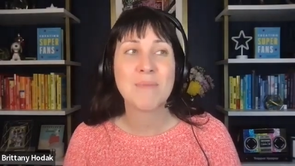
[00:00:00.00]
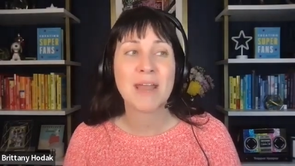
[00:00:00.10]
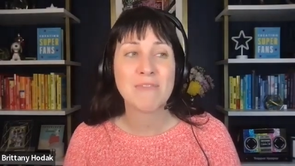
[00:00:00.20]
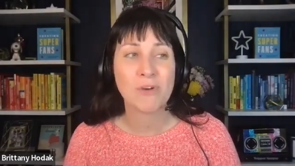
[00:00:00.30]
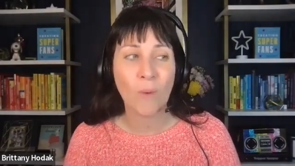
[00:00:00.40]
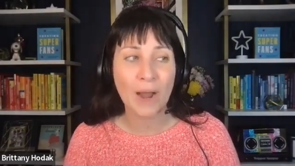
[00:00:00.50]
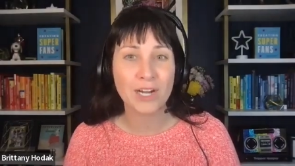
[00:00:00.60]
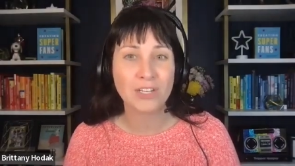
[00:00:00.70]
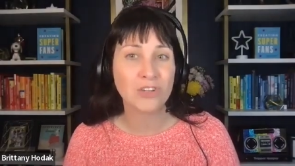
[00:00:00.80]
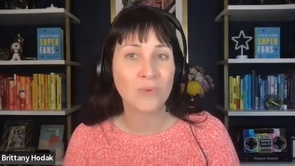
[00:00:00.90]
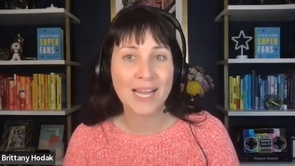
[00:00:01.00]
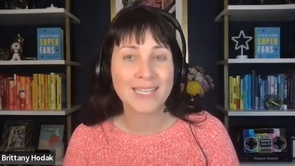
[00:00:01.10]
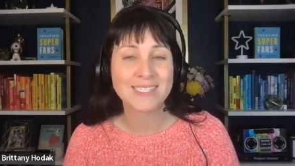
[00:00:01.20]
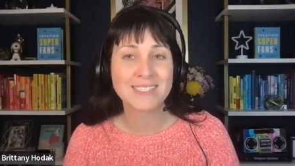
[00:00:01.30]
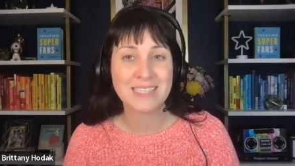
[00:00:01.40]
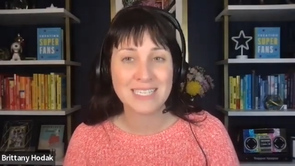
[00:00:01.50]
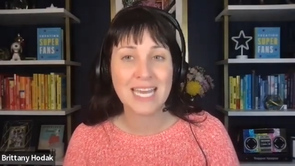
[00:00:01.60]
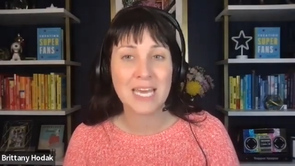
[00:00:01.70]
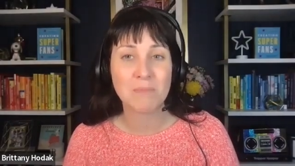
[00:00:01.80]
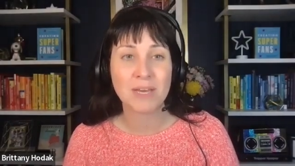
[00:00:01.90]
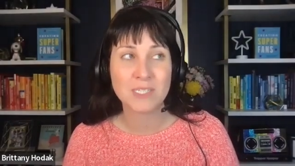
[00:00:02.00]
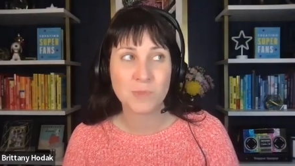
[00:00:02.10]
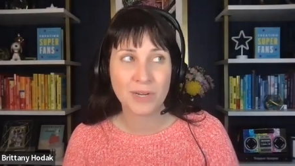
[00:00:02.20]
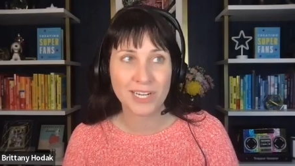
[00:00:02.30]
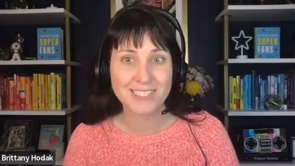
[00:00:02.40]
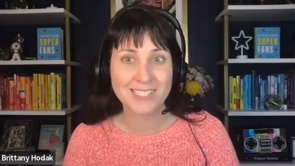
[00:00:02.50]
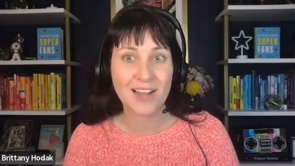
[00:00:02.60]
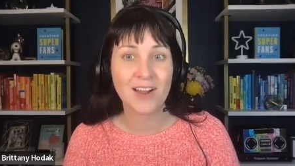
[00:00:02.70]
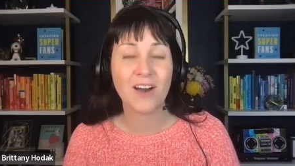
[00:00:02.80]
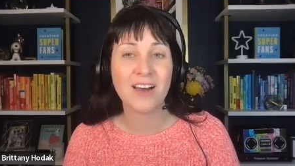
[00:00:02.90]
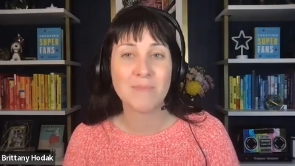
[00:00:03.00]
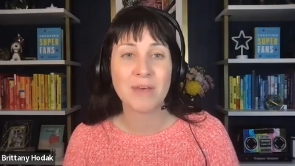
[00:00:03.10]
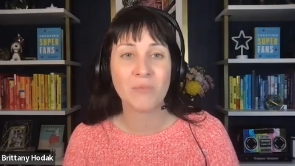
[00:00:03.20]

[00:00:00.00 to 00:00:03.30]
but I've acquired the rights to the name experience.com,